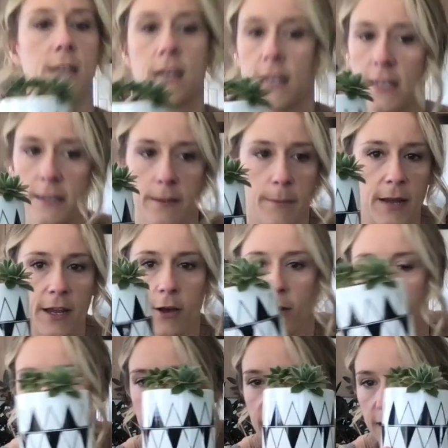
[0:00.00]
in the
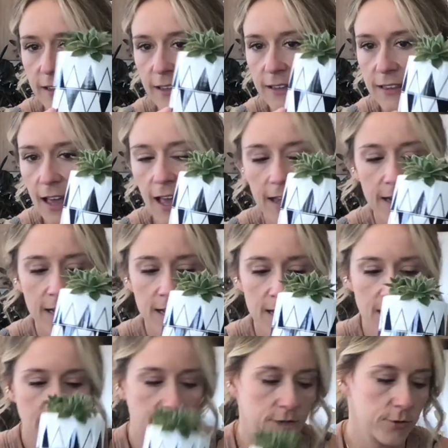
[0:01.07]
mail, anything like that,
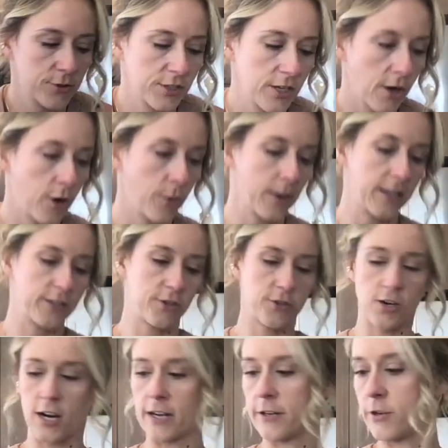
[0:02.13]
I usually always try